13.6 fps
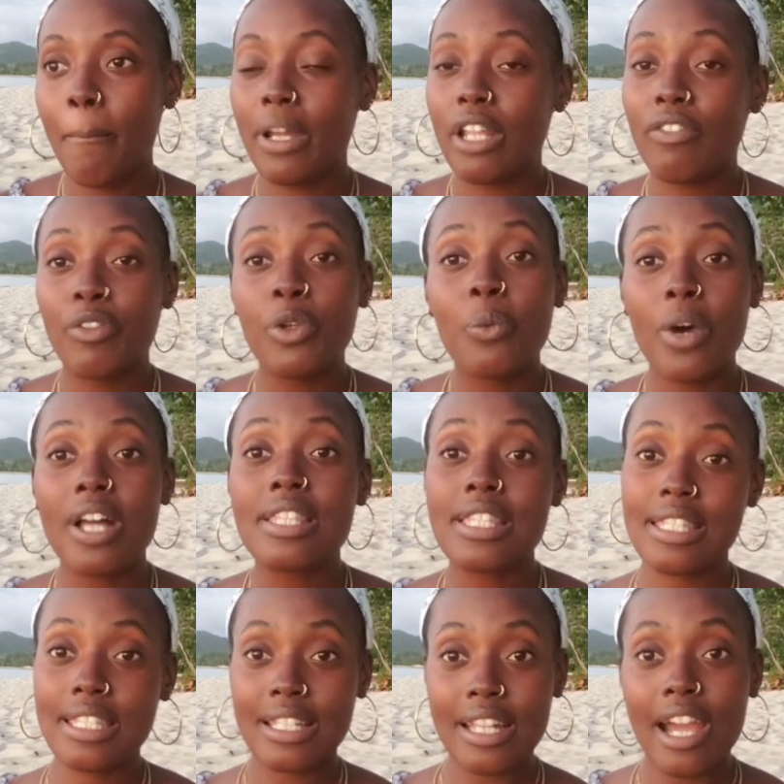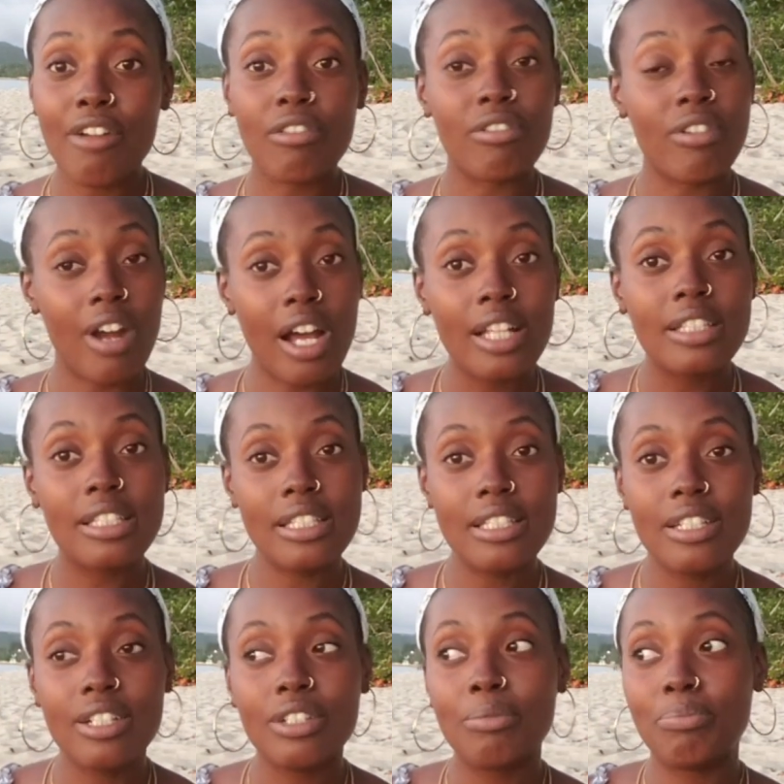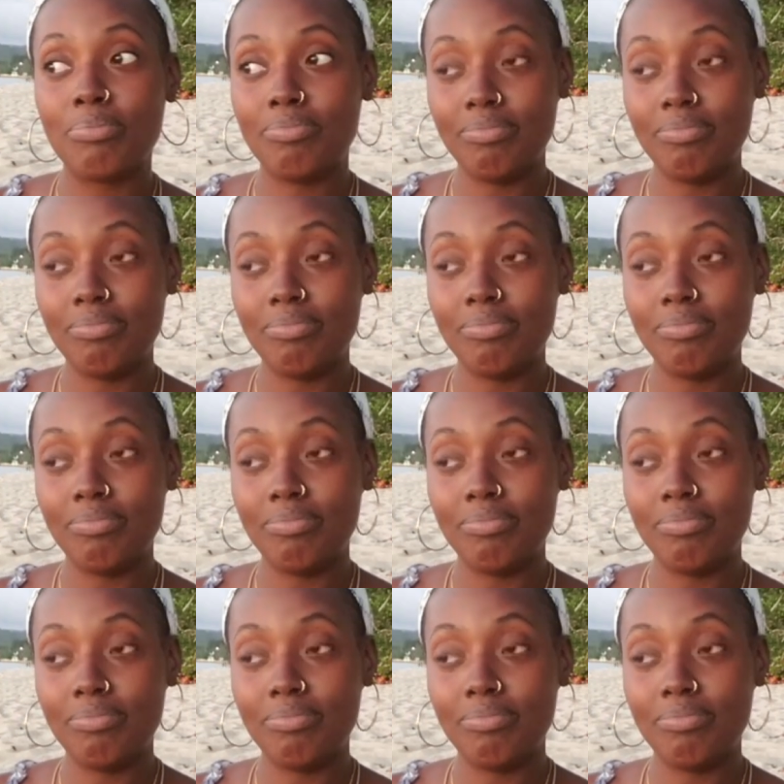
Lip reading: But if you want to see that raw, detailed